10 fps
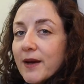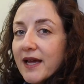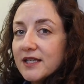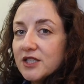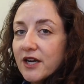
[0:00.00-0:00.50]
by
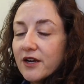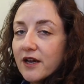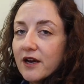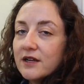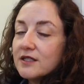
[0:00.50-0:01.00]
A G Hair
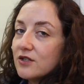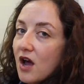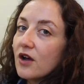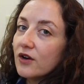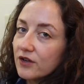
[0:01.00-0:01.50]
Care is
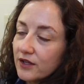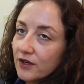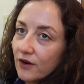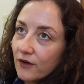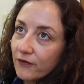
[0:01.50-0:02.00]
not curly
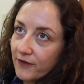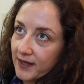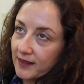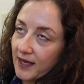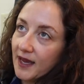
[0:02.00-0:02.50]
girl
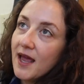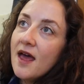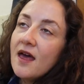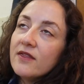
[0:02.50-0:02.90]
friendly.